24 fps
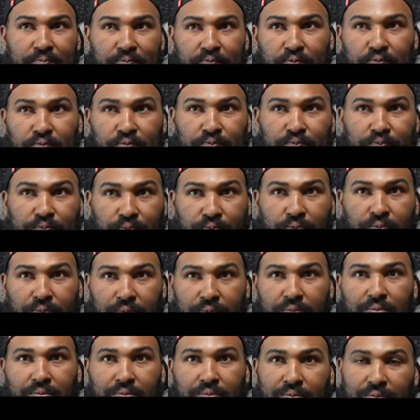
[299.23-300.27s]

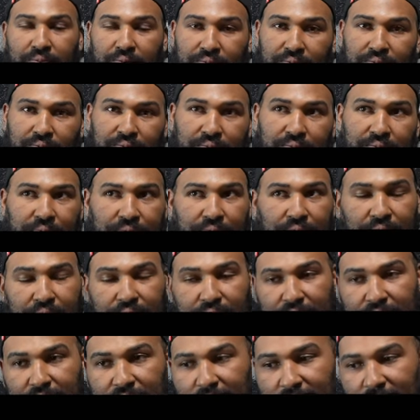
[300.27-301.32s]

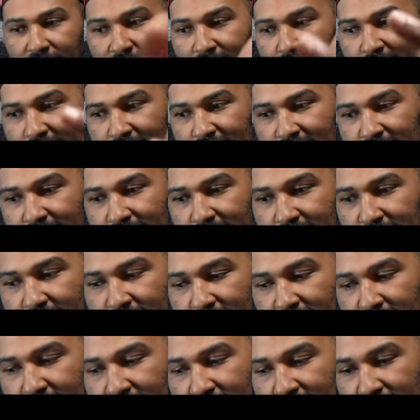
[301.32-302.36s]

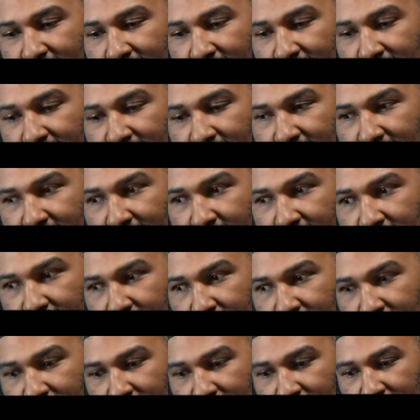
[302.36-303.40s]

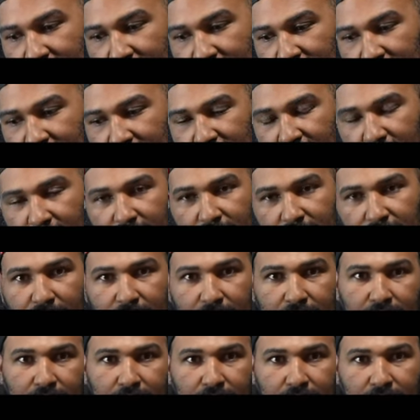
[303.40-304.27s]
(not speaking)